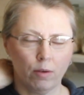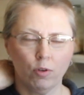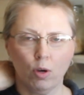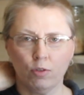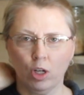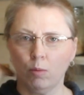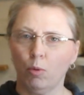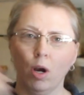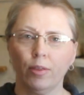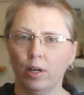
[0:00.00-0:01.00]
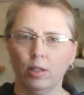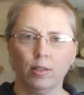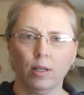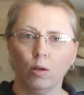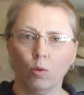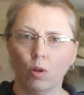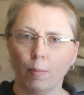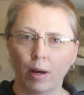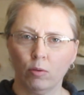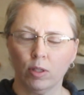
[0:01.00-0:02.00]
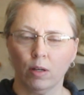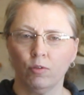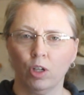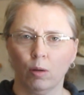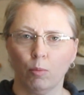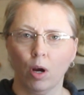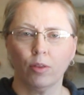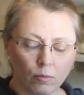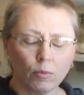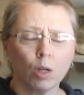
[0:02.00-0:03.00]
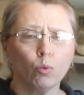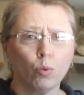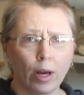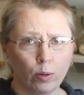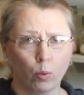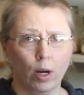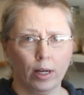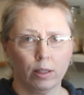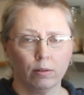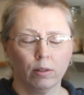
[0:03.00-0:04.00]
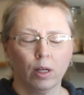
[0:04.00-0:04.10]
if you have chicken broth, and it's equal amounts of chicken broth. Red wine.